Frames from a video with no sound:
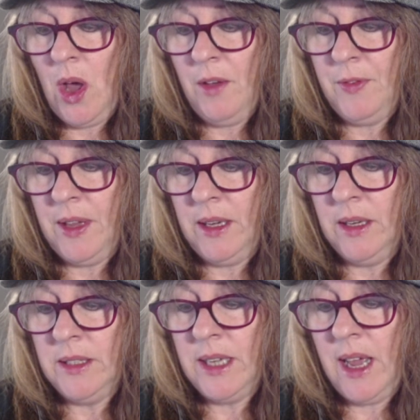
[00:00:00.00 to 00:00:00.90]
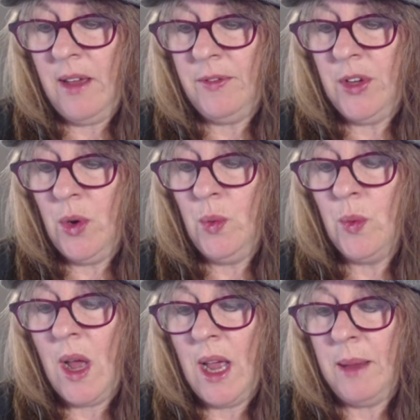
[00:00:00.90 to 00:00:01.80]
often, to have no
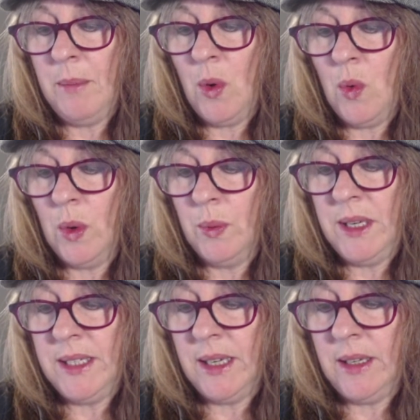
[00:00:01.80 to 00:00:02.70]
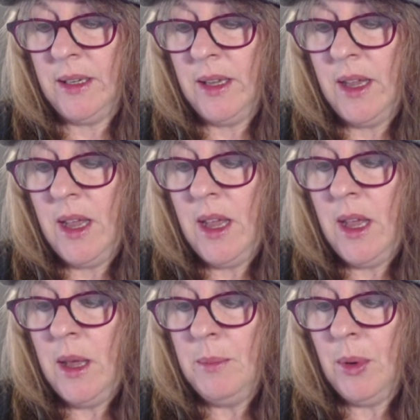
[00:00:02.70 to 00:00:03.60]
rhyme or reason.
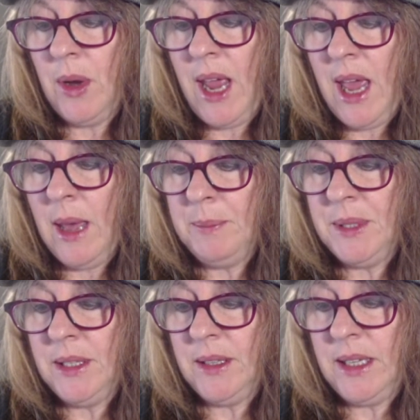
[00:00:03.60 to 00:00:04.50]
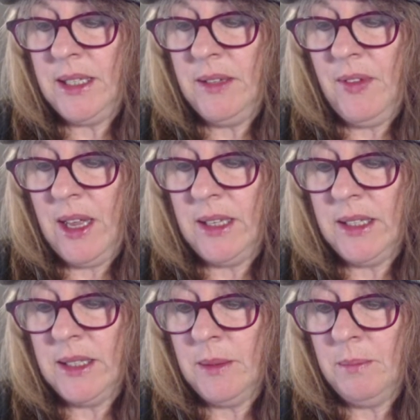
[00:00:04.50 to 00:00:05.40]
Perhaps these
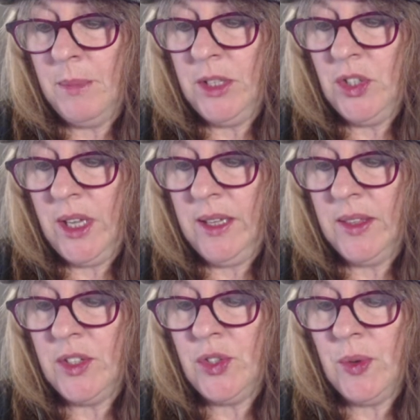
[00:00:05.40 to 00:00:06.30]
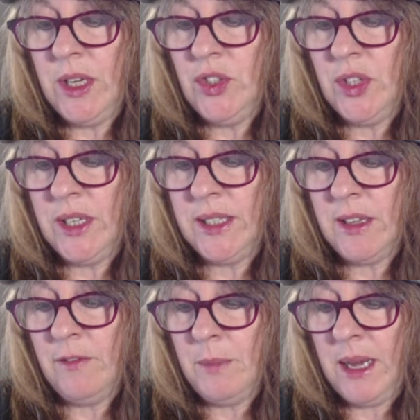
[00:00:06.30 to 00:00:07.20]
events, much like the strangeness
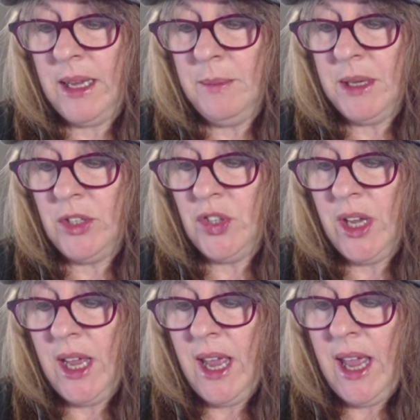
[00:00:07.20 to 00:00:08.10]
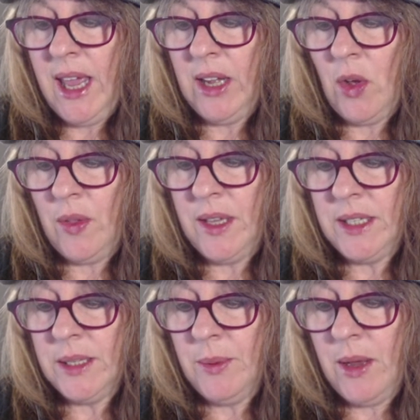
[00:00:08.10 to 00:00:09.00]
of my image and all that
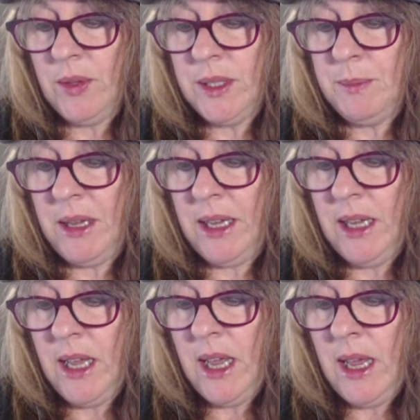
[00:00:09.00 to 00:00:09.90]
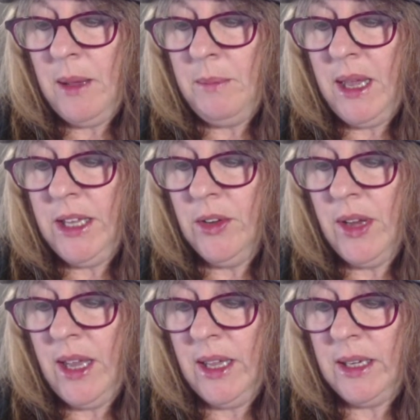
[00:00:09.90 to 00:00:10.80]
surrounds me, make your
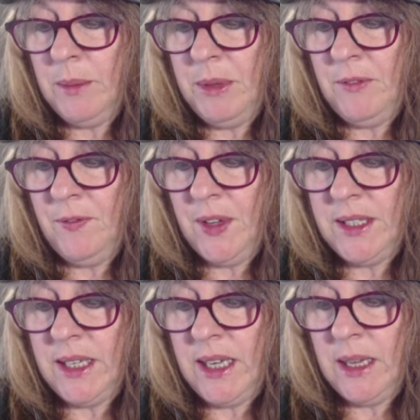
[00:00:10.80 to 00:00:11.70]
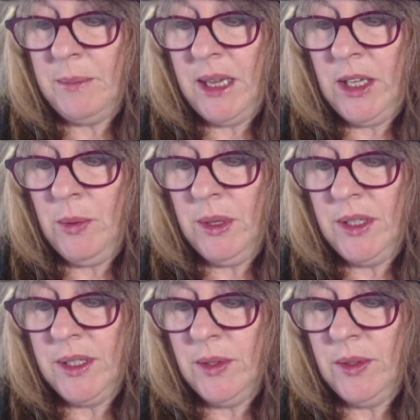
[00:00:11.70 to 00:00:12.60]
head a bit fuzzy and make you
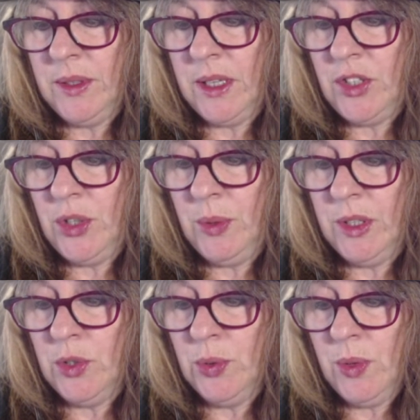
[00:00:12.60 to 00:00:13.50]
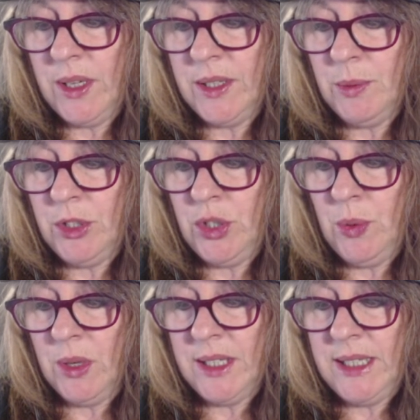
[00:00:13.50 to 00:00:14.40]
uncertain that you can trust what
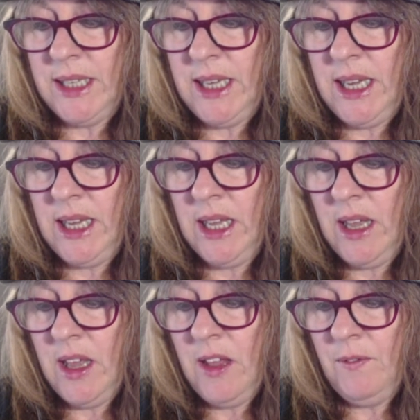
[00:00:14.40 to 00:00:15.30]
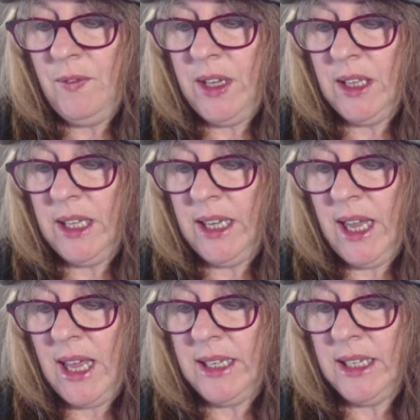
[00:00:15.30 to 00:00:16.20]
you are seeing, feeling,
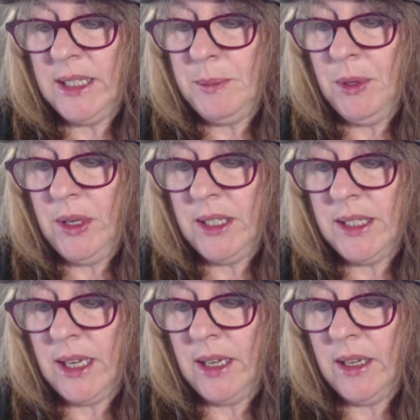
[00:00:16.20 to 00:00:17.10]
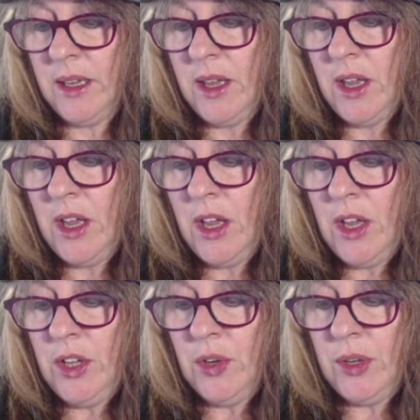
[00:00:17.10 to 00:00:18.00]
and experiencing.
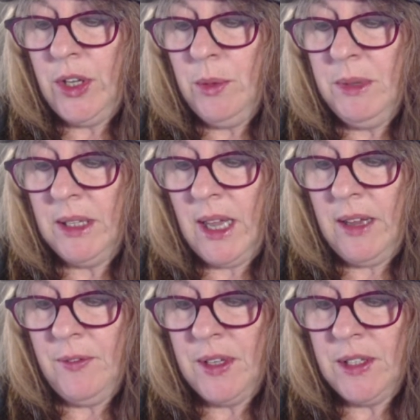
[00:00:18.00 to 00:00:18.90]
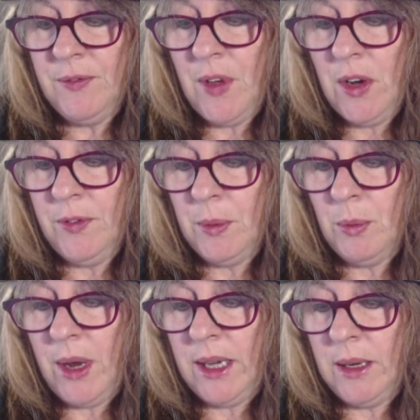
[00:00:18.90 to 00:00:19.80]
Your human life is far from
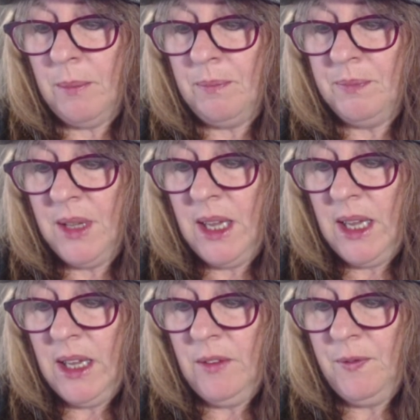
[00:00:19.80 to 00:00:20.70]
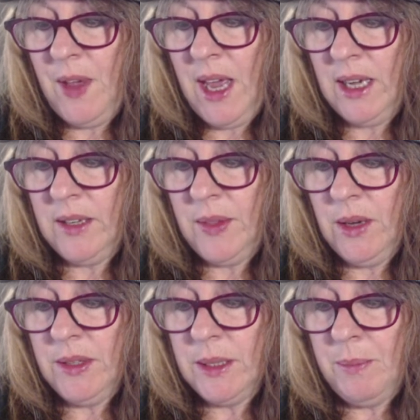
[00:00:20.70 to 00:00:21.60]
random. In fact,
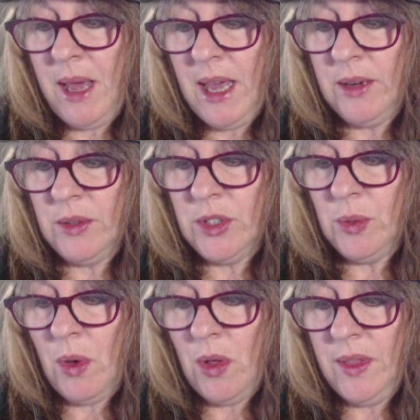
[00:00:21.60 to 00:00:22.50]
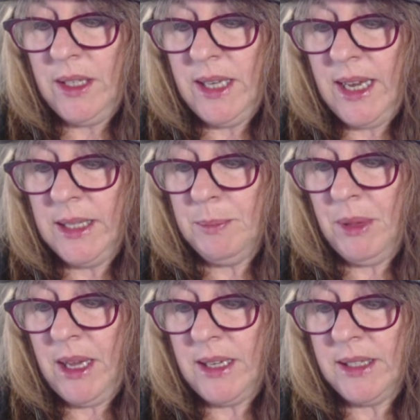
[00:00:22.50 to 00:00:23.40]
there is a pattern to all that takes
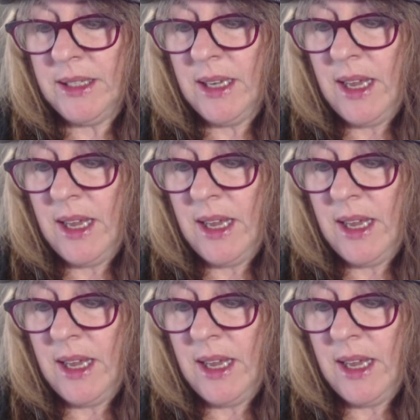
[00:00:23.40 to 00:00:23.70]
place,